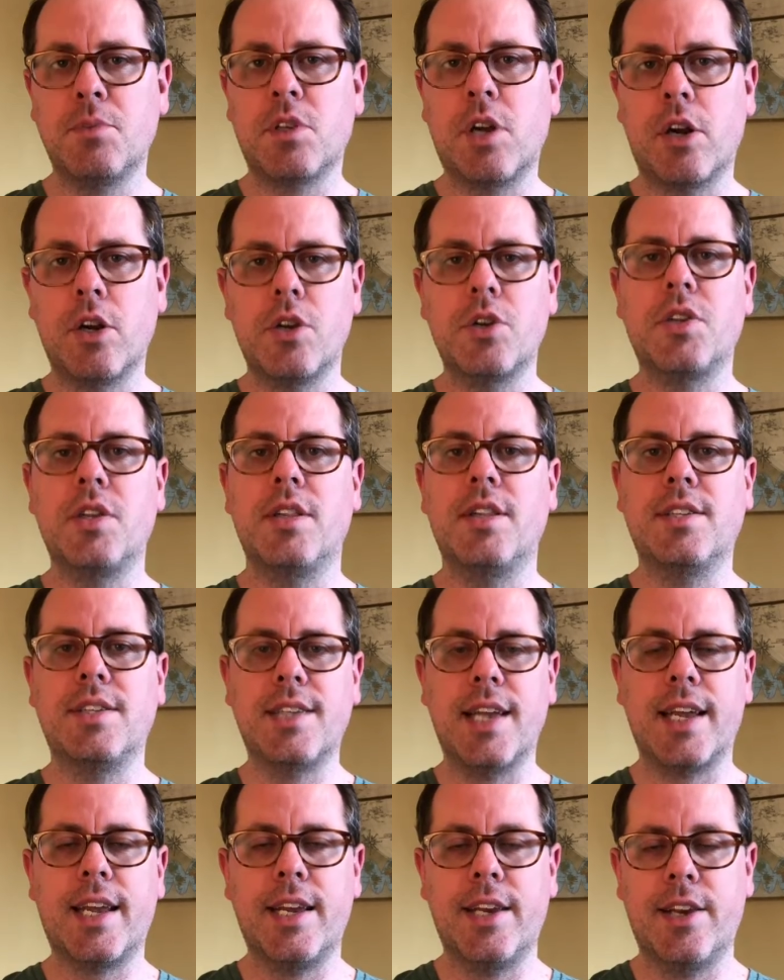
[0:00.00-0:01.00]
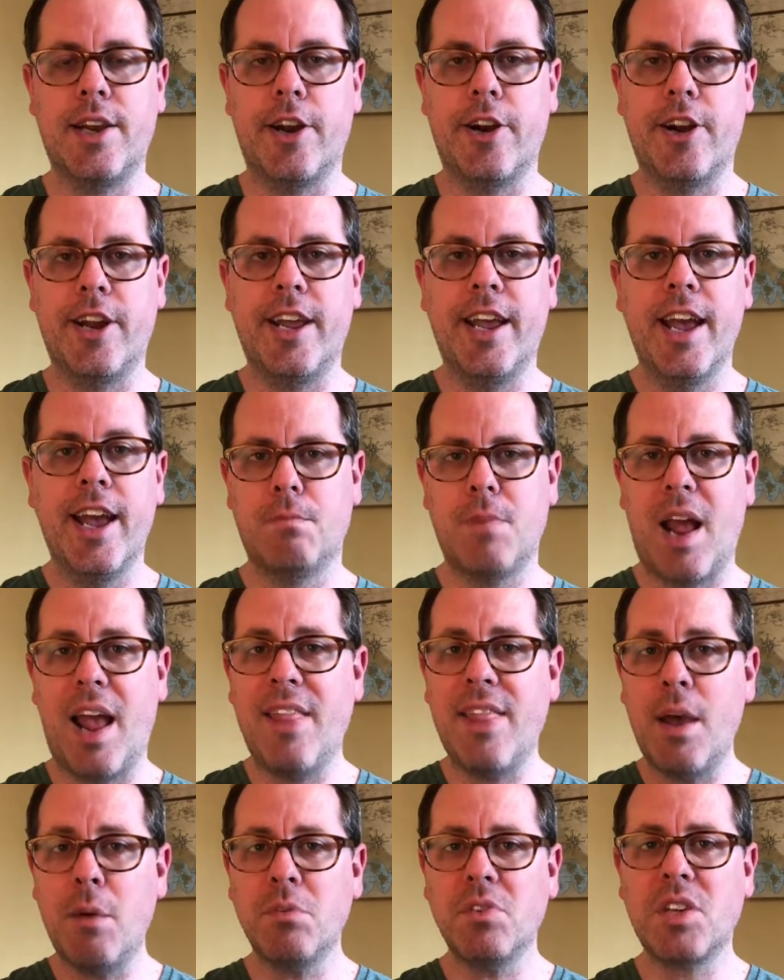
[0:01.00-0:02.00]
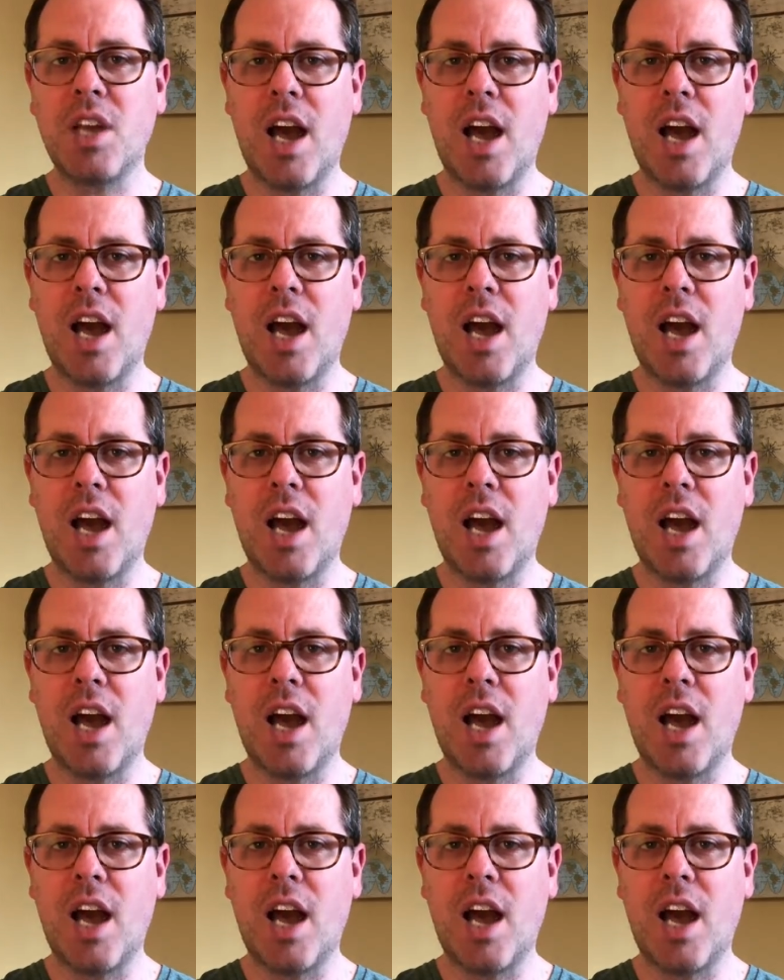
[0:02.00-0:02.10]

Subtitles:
starters in the secondary, and that was